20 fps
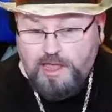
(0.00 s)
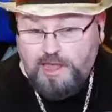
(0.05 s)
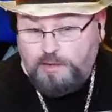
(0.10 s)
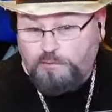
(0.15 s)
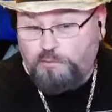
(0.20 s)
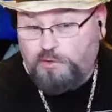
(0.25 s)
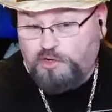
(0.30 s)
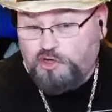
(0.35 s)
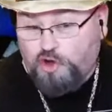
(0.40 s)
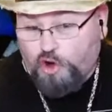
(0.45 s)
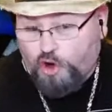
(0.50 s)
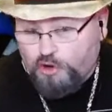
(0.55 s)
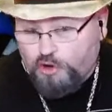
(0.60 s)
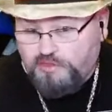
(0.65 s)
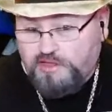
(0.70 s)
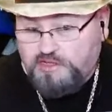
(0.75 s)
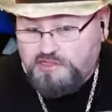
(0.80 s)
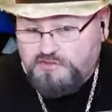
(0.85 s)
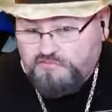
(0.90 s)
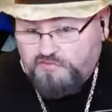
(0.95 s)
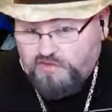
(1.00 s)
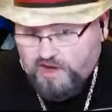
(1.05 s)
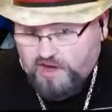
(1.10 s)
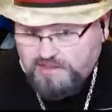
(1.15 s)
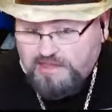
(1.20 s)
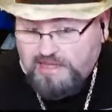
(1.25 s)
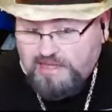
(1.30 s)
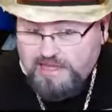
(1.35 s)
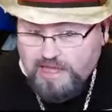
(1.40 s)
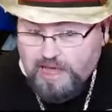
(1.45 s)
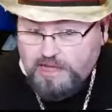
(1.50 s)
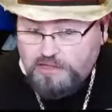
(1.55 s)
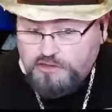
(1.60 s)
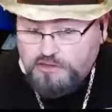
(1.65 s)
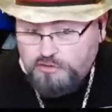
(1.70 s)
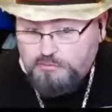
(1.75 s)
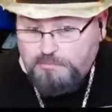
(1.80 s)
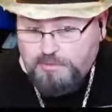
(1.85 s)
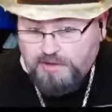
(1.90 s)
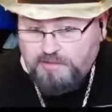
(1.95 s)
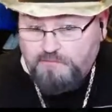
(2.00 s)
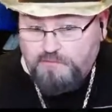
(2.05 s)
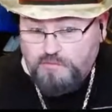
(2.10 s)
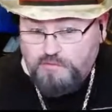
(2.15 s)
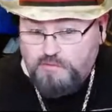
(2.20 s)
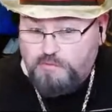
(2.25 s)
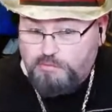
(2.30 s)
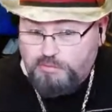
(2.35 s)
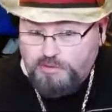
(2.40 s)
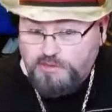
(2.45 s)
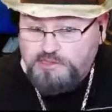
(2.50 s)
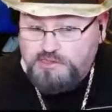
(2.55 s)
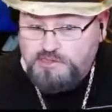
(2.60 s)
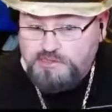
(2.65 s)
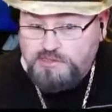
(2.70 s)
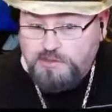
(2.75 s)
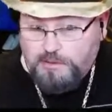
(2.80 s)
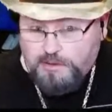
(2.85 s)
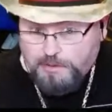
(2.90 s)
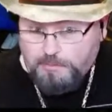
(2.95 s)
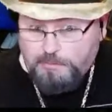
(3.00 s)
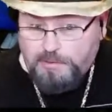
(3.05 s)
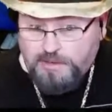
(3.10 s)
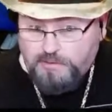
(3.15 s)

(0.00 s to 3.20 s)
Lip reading: And when Carthage finally got too big for their britches and